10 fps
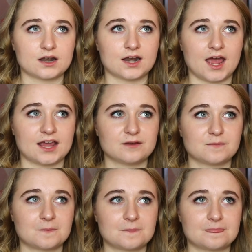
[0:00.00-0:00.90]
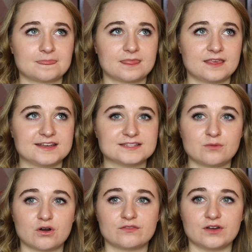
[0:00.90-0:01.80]
like it's
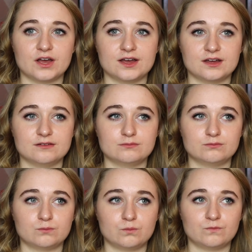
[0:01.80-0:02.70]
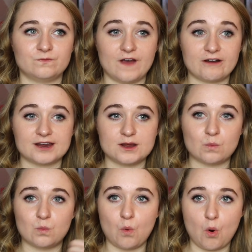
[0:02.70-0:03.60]
more of a very
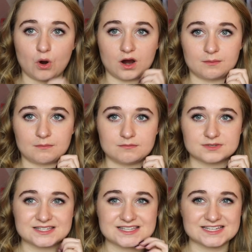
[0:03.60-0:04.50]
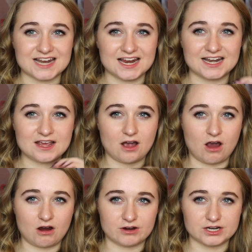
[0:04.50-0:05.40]
warm, slightly
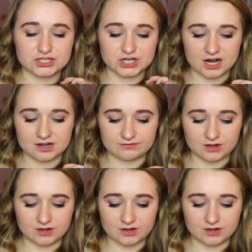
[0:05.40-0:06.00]
orange kind of